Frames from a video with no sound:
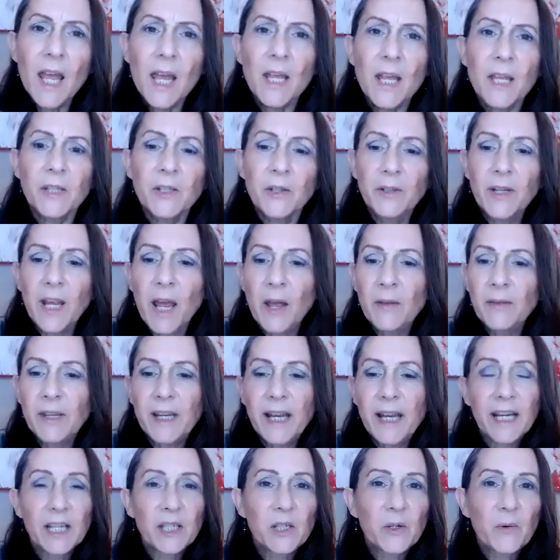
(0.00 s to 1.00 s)
So now the
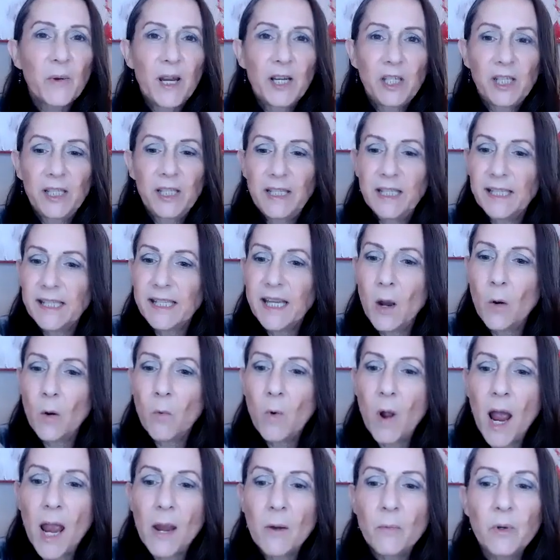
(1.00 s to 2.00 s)
next question is, now
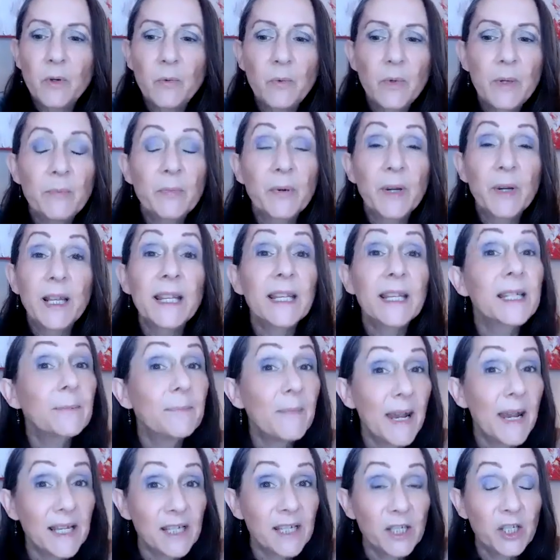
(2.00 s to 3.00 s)
why would we bring this
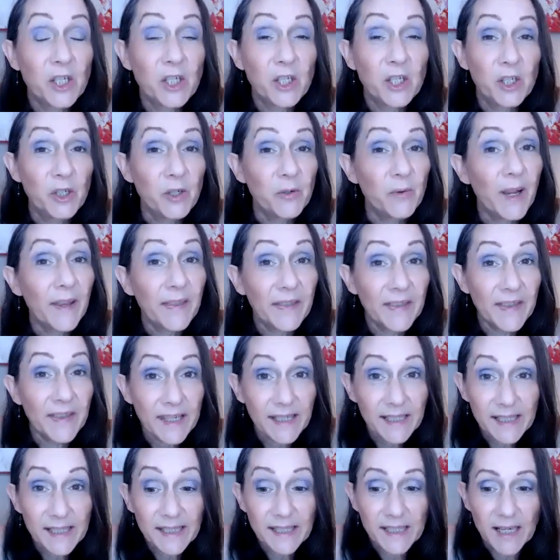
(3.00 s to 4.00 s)
message to you at
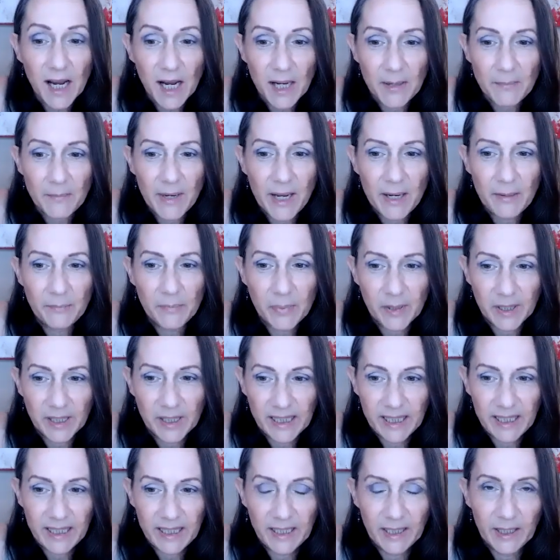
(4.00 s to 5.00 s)
this time in
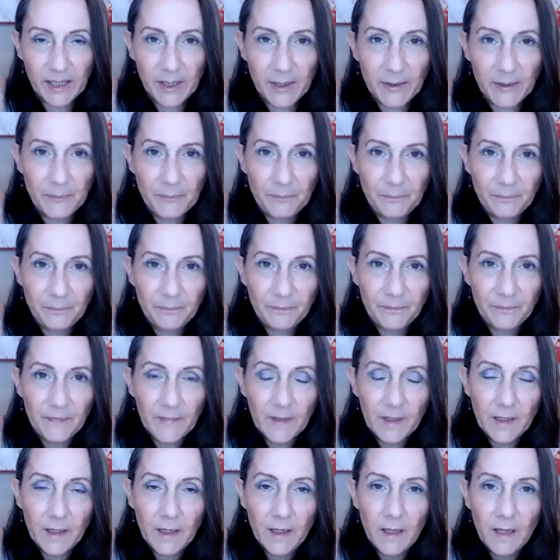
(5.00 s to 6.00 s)
particular?
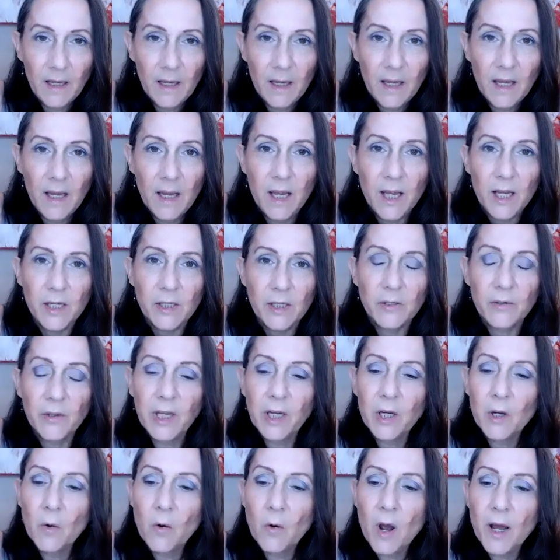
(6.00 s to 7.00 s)
So they
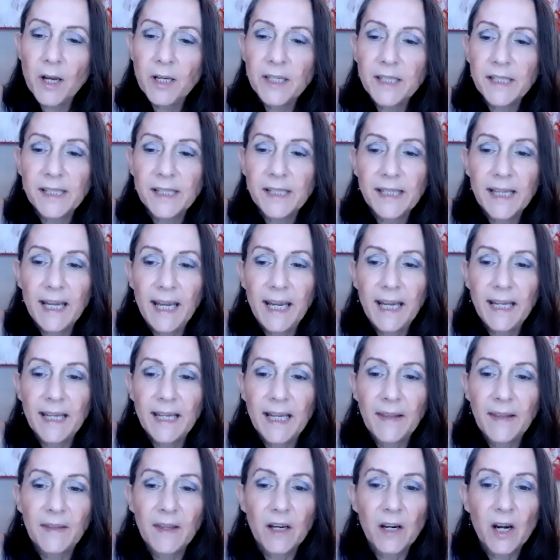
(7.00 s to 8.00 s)
go on to say
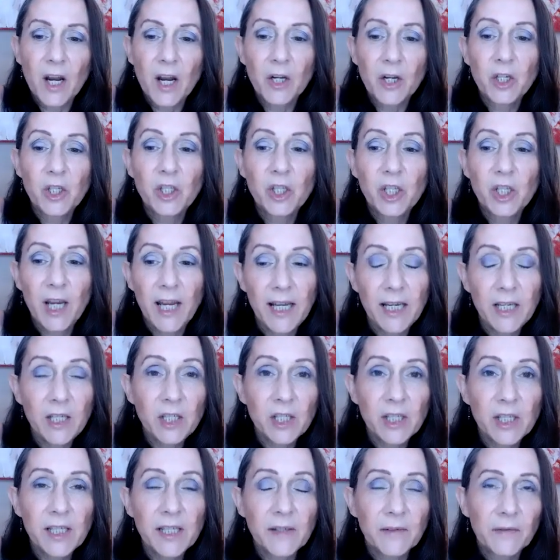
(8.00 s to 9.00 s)
that there are
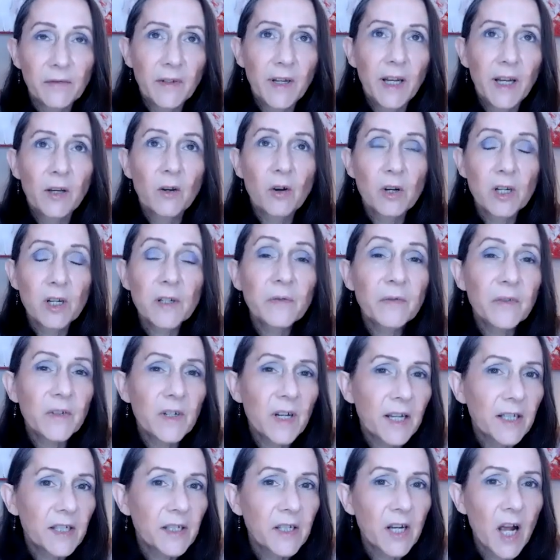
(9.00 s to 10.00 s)
changes, in order for
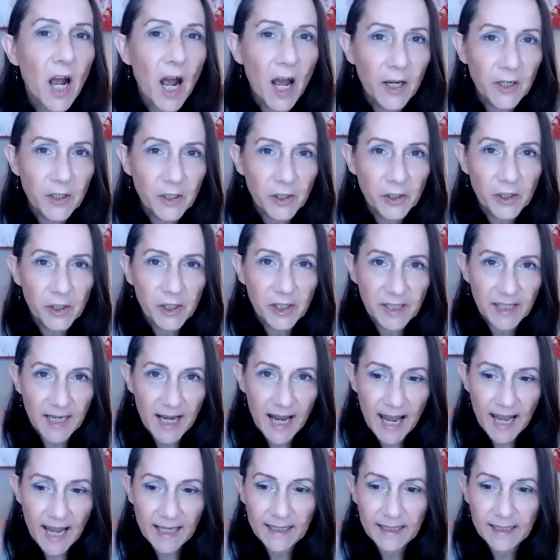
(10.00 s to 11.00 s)
us to
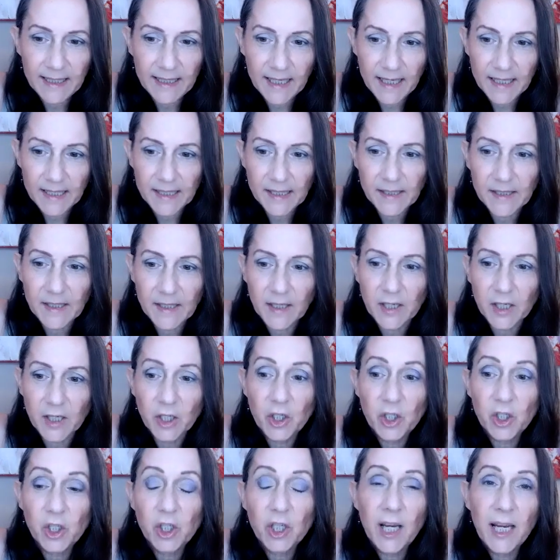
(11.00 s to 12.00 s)
understand this, there are
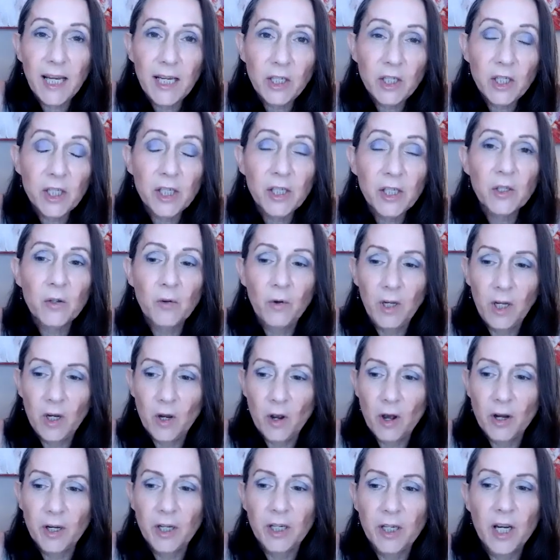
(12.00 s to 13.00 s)
changes going
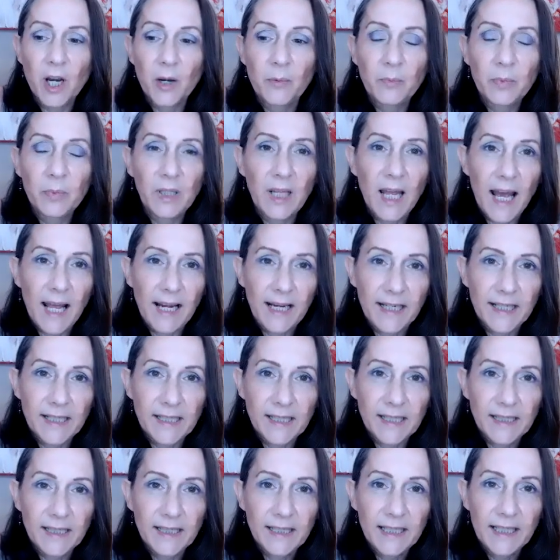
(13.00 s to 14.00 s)
on in our planet.